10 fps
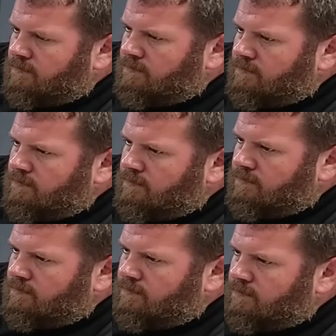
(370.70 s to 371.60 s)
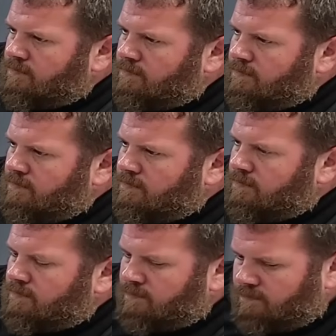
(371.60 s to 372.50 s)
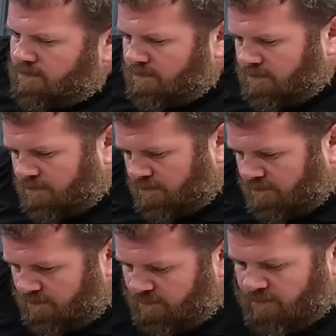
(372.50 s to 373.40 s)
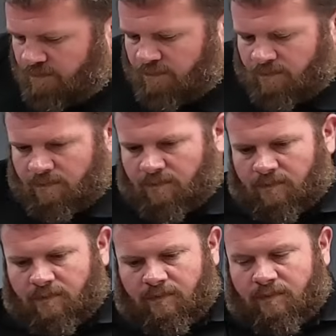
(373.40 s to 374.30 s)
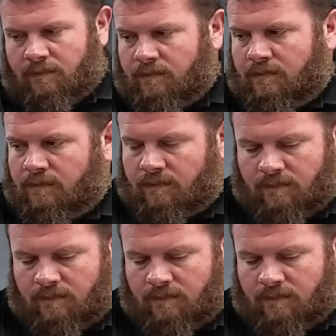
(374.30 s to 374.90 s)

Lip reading: No words are spoken by the person on screen.